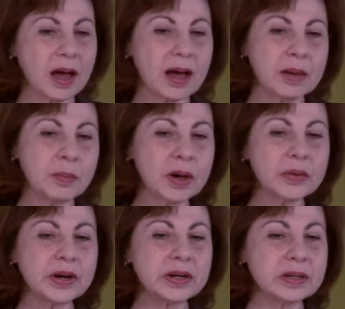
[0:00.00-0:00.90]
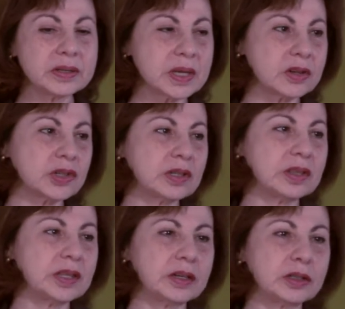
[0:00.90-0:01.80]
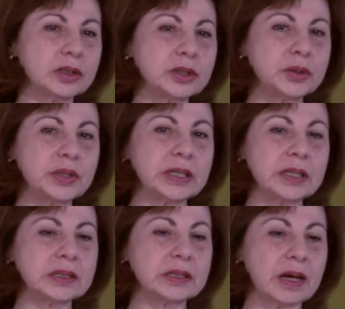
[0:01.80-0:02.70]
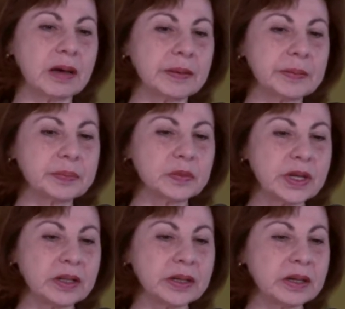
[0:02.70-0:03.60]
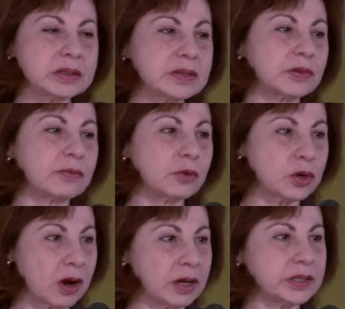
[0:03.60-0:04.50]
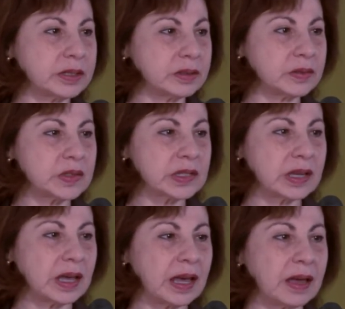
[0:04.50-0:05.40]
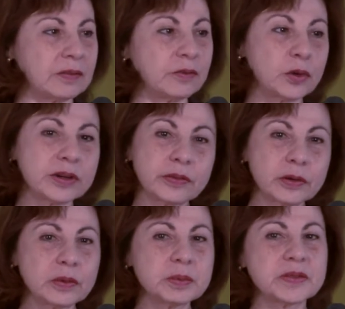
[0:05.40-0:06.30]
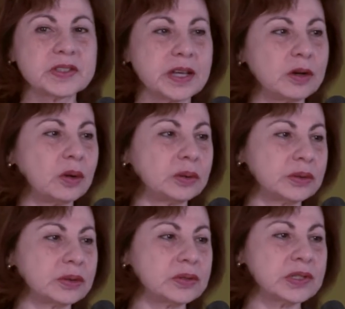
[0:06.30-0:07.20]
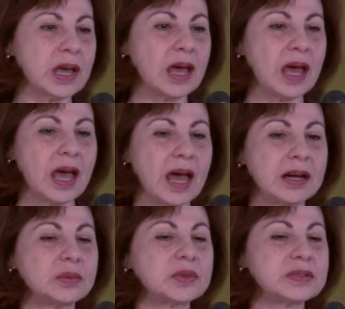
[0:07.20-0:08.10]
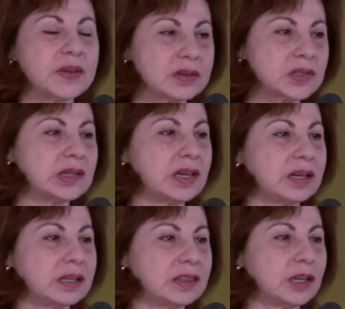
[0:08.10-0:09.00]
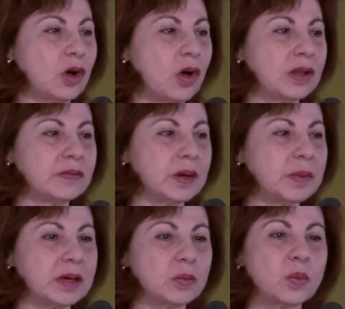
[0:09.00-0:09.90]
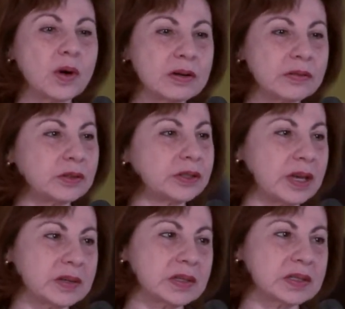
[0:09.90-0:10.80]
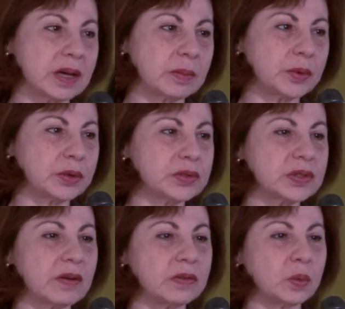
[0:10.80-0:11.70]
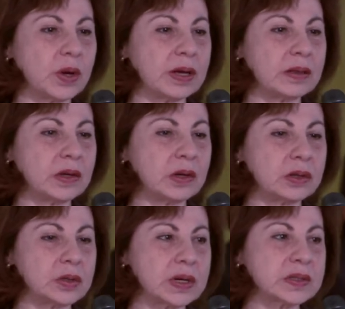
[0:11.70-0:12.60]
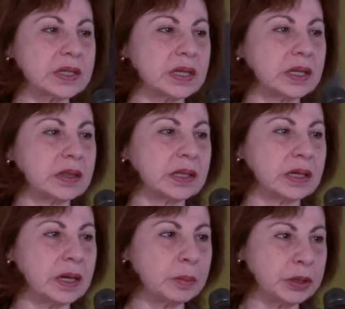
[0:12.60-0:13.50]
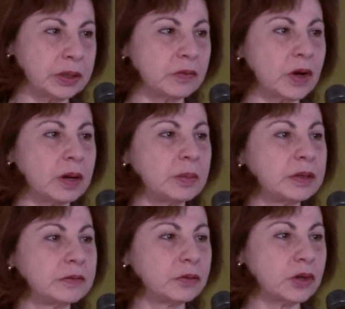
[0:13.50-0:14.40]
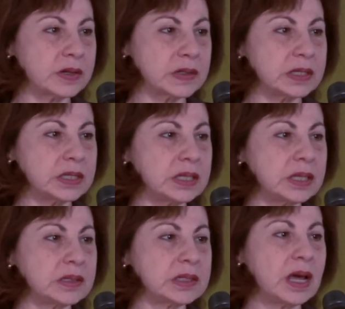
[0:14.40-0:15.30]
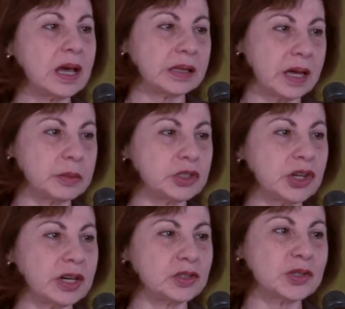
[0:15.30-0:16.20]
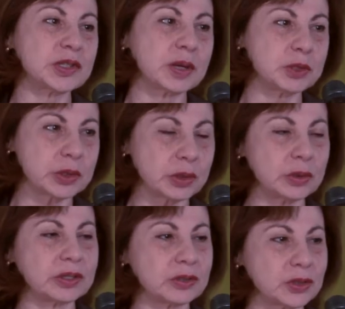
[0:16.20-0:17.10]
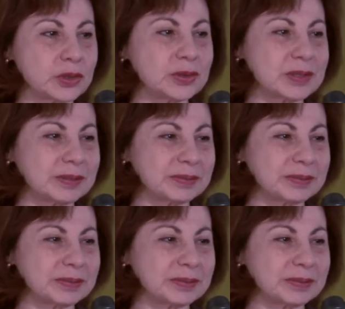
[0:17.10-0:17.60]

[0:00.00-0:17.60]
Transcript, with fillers: I moderated a session that included um, delegates from four continents and four different groups of stakeholders. And it was fascinating that all of them had wonderful case examples of the way they are addressing the enabling environment for ICTs, climate change, and cybersecurity issues.